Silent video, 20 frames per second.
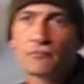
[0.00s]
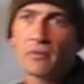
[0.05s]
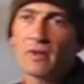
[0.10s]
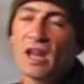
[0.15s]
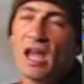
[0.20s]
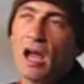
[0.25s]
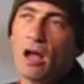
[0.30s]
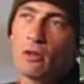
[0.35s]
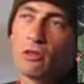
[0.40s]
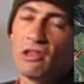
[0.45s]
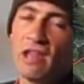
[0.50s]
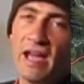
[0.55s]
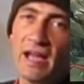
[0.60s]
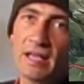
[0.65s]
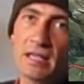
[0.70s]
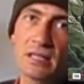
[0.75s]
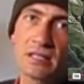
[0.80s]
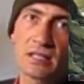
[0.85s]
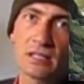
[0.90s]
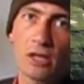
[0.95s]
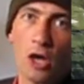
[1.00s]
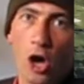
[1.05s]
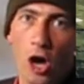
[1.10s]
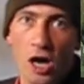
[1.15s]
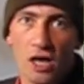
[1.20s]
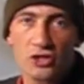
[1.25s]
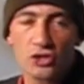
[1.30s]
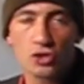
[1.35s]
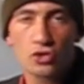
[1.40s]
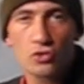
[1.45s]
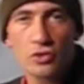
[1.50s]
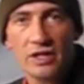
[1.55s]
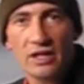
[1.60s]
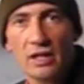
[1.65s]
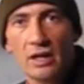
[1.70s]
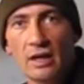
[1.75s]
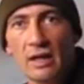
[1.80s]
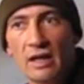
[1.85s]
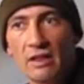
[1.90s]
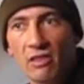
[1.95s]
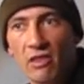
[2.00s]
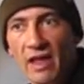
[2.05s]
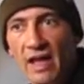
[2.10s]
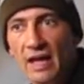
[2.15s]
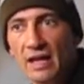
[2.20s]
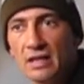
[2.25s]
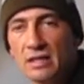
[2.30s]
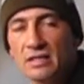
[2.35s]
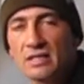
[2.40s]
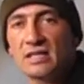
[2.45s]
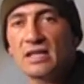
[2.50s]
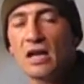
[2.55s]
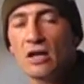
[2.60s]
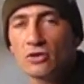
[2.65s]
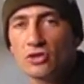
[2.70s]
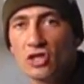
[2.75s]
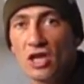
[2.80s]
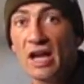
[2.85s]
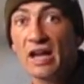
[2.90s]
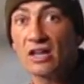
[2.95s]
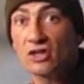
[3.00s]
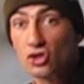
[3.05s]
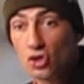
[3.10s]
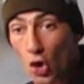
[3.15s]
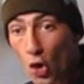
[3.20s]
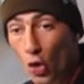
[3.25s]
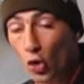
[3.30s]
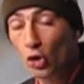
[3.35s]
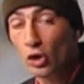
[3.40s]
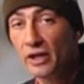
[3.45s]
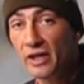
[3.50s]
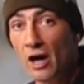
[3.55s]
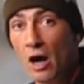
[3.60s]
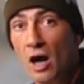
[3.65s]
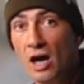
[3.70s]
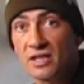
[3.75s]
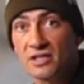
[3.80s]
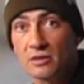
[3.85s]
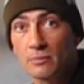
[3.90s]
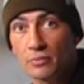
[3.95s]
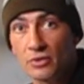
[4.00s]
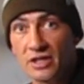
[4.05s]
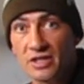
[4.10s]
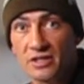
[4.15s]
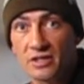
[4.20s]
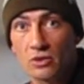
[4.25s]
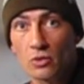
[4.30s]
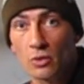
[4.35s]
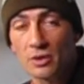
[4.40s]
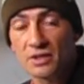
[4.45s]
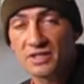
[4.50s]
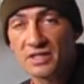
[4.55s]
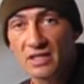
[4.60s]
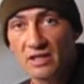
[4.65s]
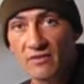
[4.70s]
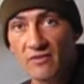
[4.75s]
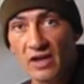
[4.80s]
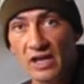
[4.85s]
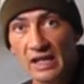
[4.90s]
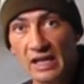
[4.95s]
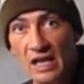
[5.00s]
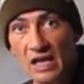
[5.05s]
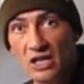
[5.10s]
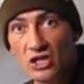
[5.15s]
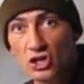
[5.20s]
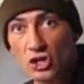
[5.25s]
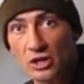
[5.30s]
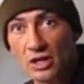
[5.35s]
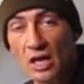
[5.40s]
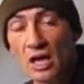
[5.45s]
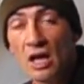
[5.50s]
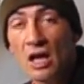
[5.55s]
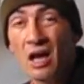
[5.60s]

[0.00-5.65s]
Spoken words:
Now, Lech is in Austria. Lech sounds like a totally awesome place to go on a ski vacation.